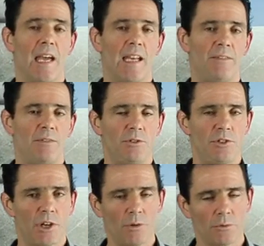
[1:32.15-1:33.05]
And if you
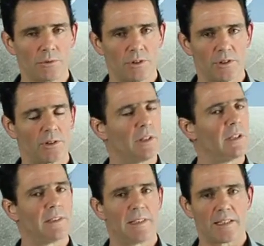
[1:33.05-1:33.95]
don't,
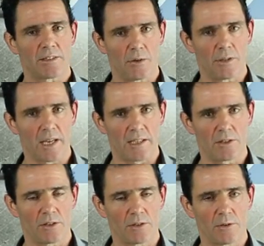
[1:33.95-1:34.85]
that's okay
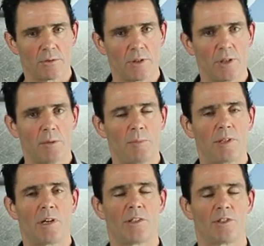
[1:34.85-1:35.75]
too,
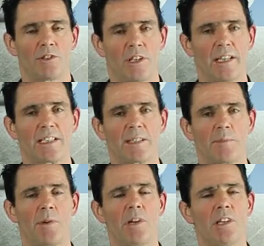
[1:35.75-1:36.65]
because you're not
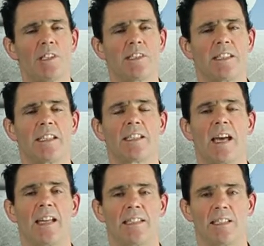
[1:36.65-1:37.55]
experiencing it
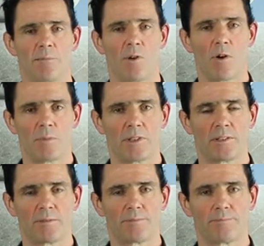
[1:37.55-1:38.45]
at this moment.